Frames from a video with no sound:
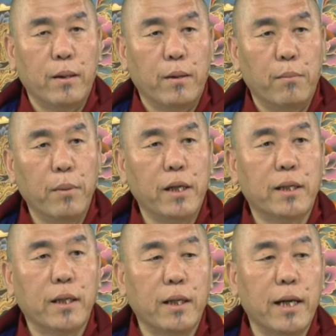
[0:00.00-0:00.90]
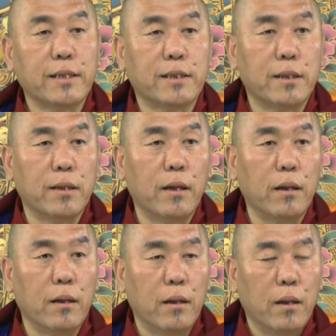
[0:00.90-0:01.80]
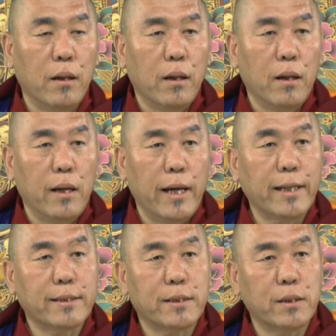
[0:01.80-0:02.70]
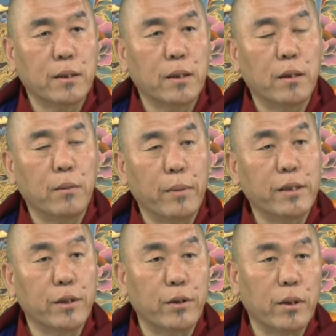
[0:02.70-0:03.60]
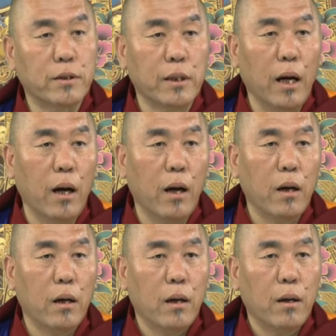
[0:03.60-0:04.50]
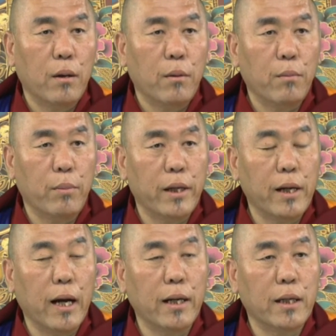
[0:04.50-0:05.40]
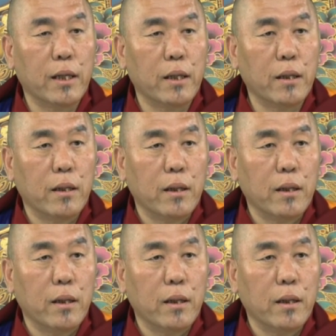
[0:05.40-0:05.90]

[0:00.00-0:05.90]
Many things, external materials are very highly